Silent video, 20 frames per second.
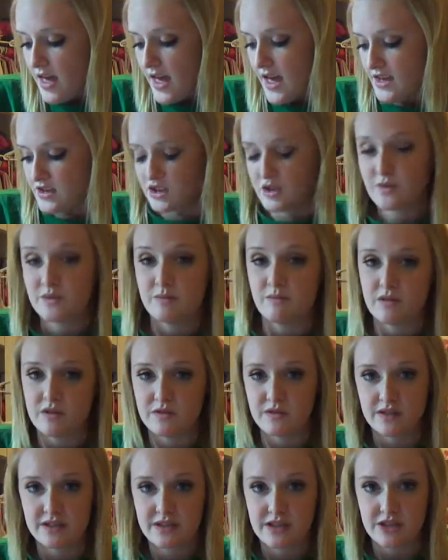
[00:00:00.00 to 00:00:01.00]
And she was a
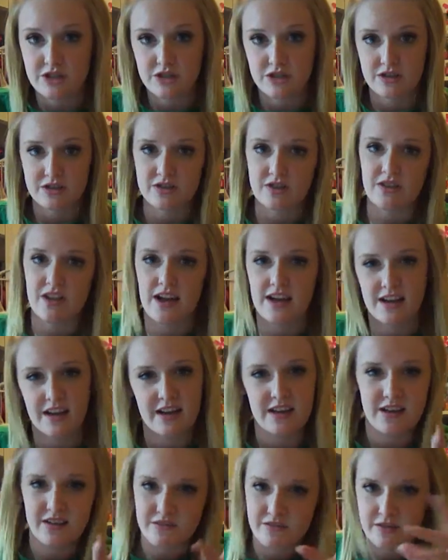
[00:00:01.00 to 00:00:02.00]
music teacher, so that
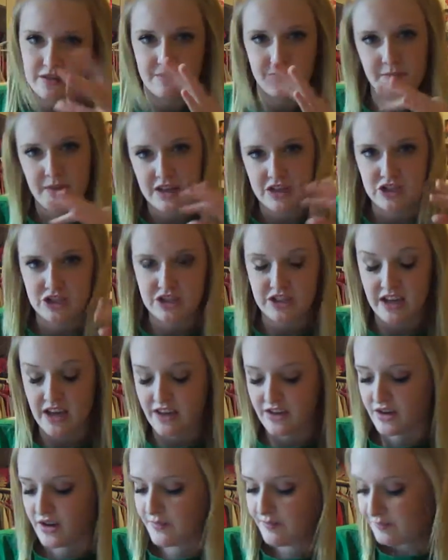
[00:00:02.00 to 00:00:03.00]
kind of meshed
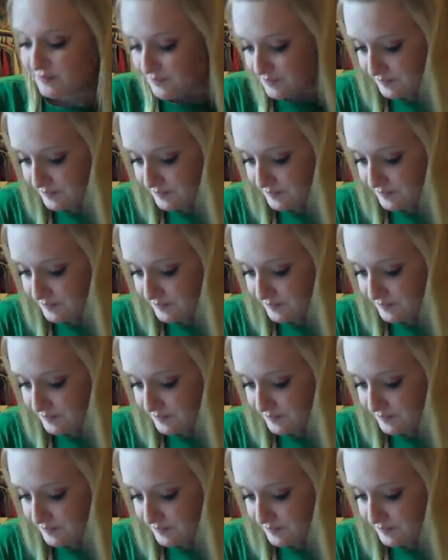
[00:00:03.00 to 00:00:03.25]
together.